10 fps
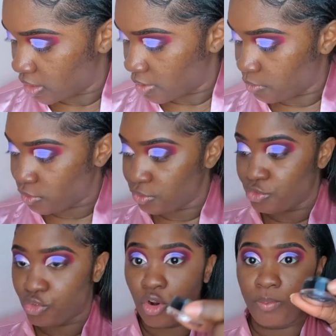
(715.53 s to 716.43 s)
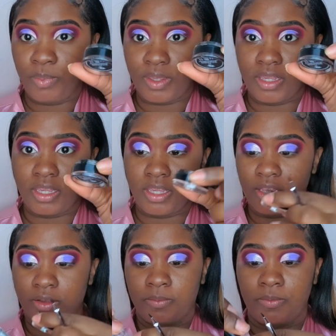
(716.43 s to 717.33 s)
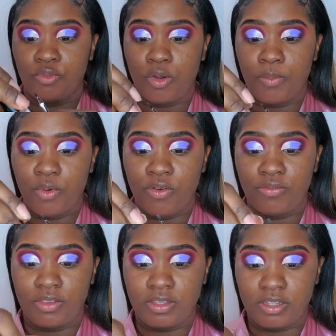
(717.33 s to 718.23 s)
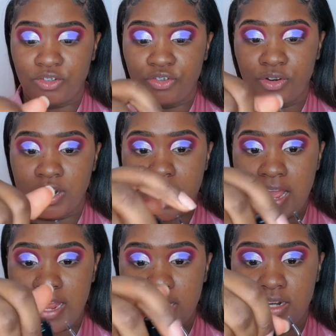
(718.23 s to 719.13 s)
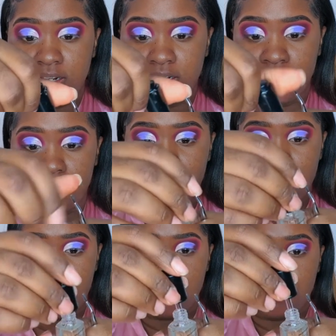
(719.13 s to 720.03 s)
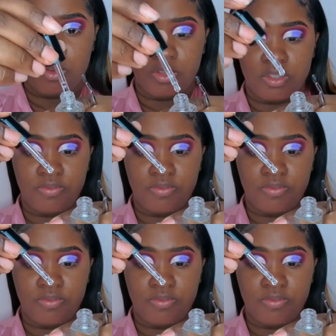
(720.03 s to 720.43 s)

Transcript: I'm going to drop of the Duraline because if